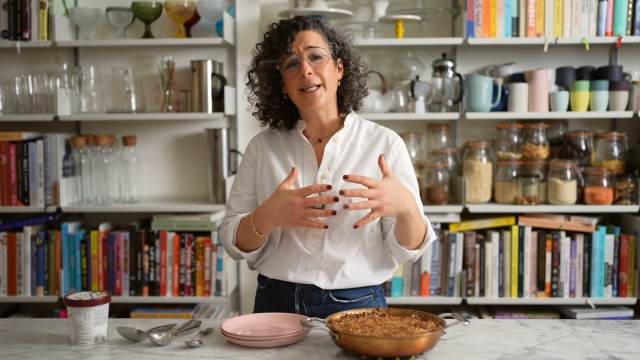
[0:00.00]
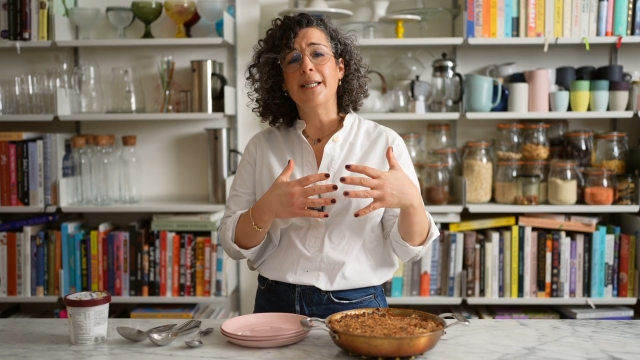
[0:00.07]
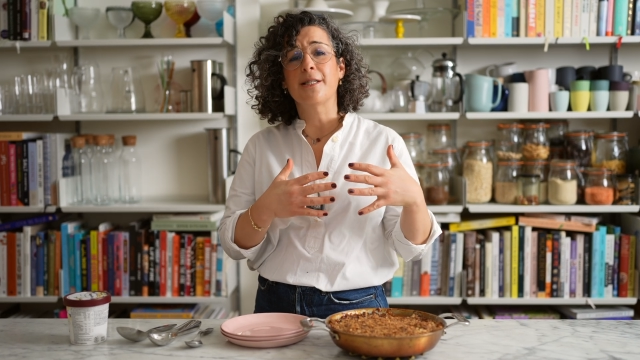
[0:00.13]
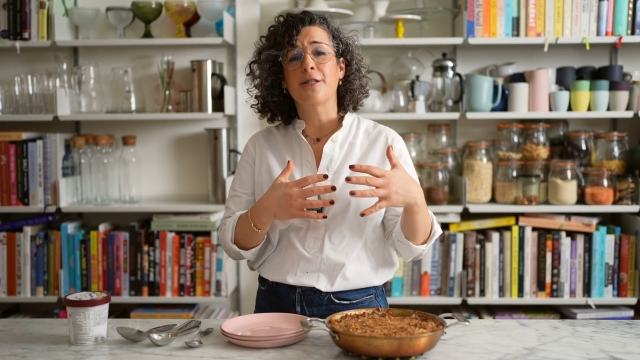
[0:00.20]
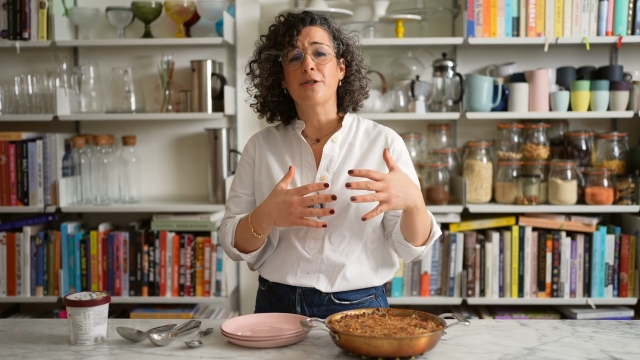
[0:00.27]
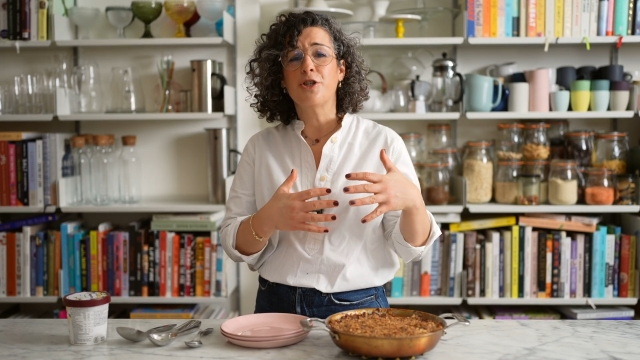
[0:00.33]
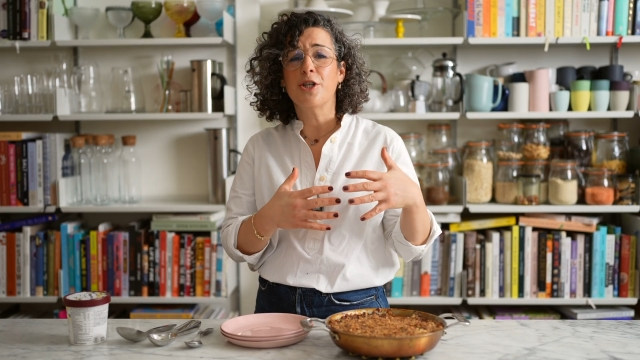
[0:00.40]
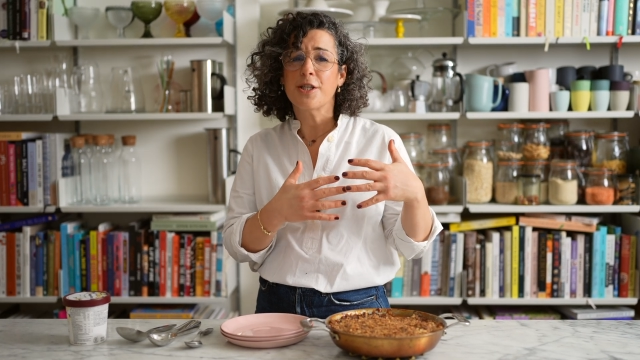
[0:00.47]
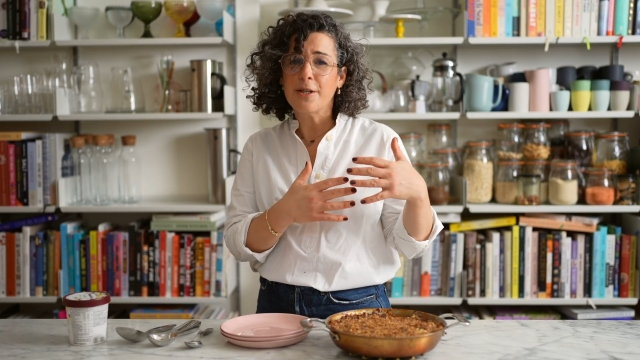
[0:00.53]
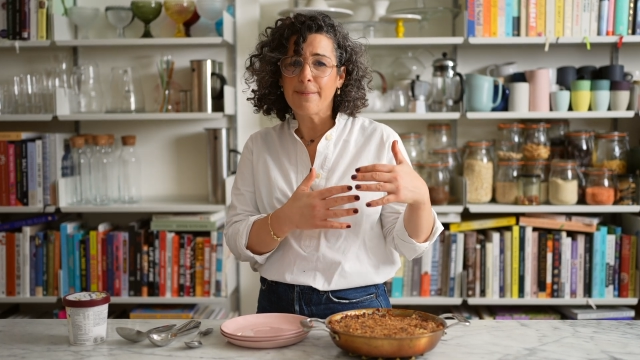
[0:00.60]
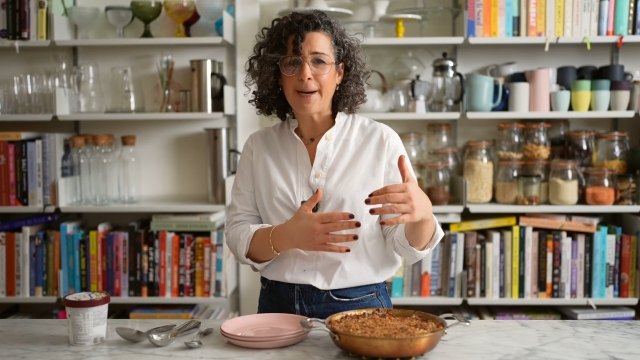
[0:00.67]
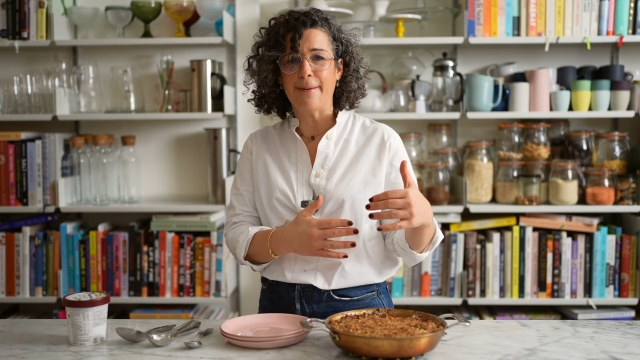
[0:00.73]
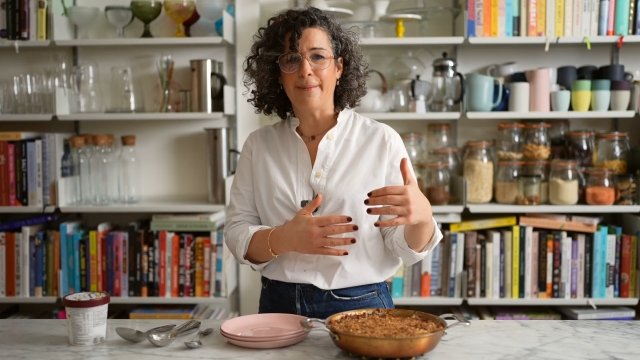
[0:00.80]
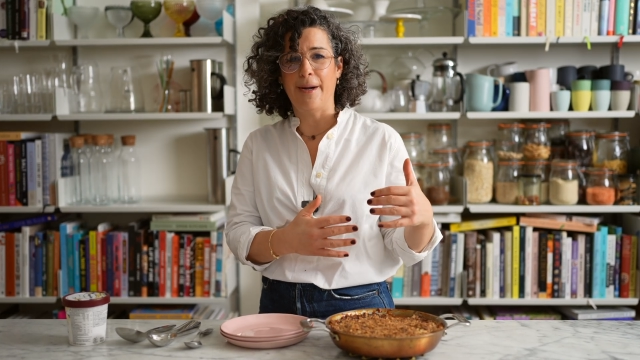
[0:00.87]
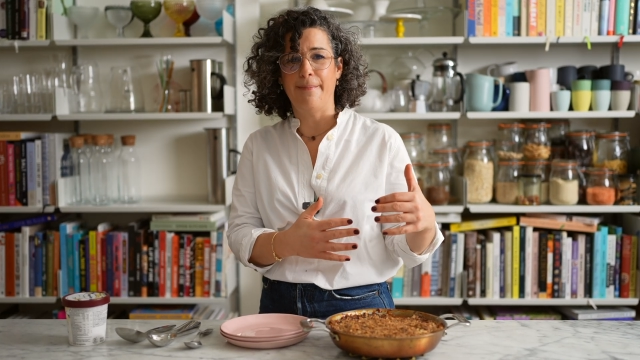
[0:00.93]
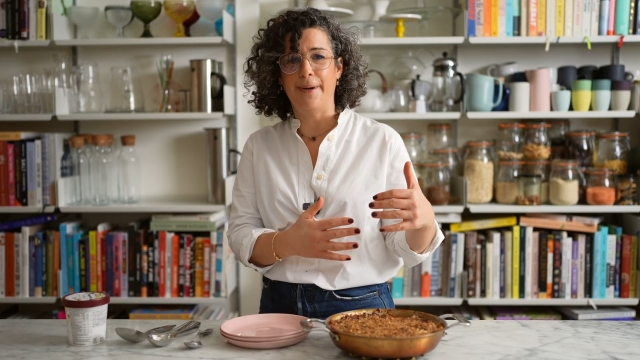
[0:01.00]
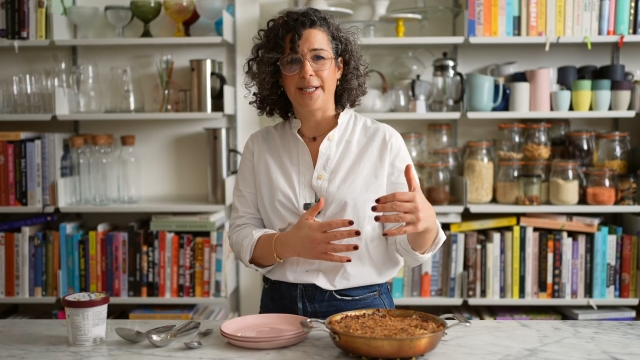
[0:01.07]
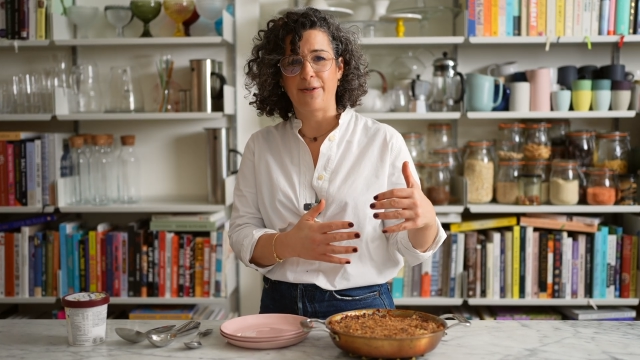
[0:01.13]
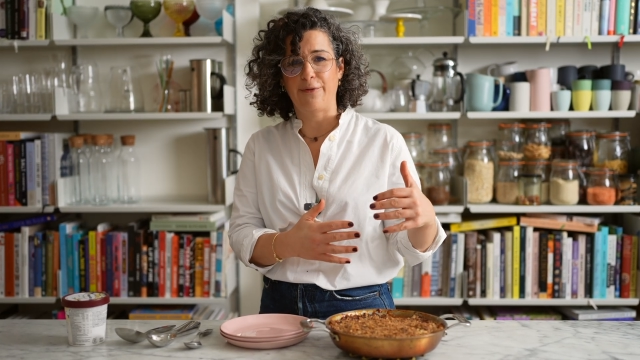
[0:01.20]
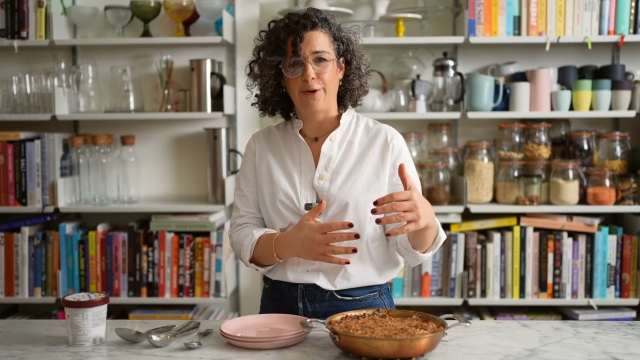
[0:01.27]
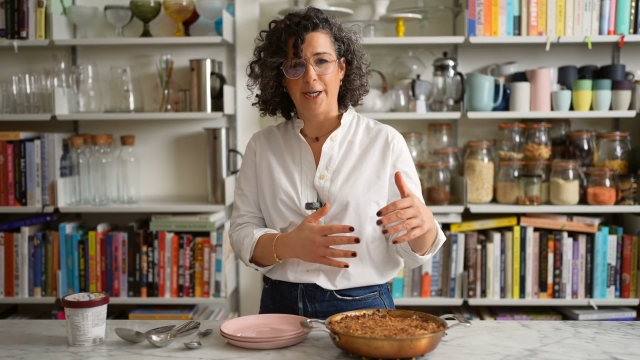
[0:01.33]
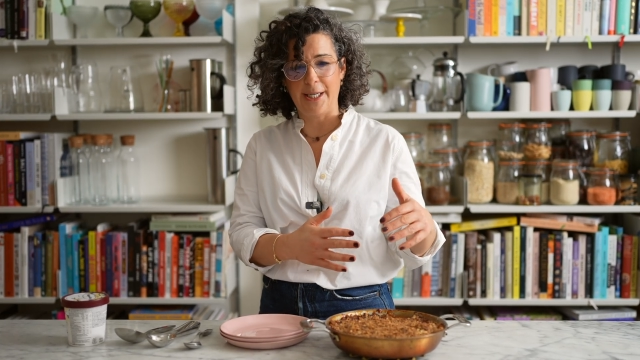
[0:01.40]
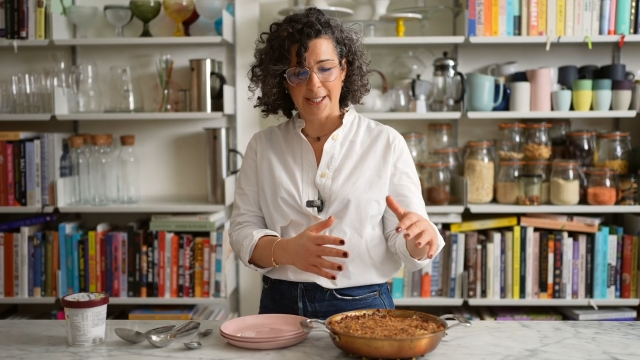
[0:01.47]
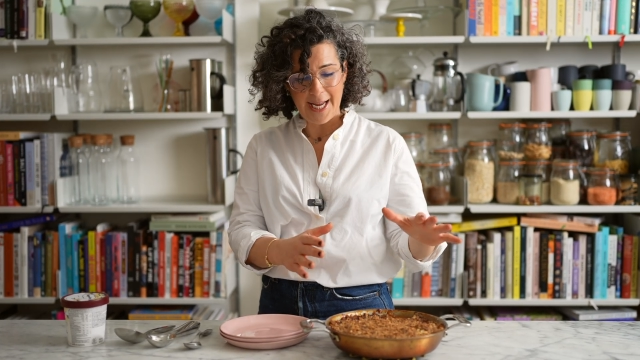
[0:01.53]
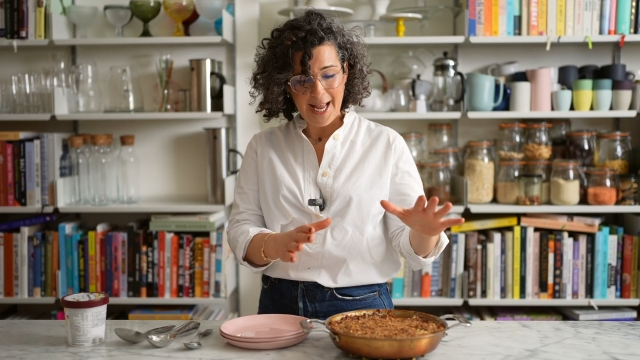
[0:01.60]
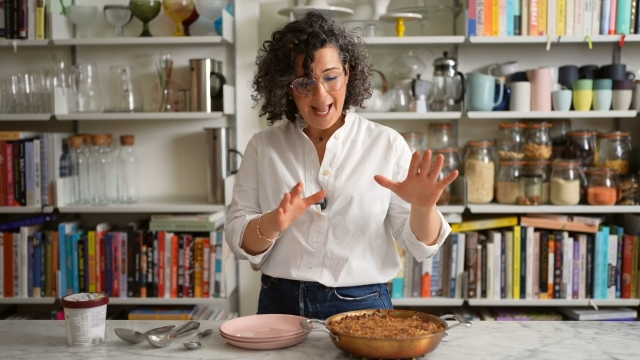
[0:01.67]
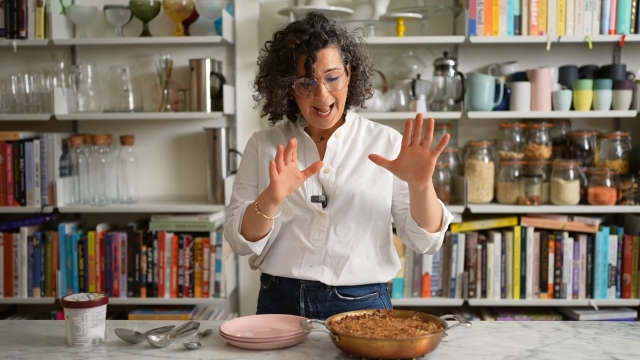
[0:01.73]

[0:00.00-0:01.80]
is just about my best friend.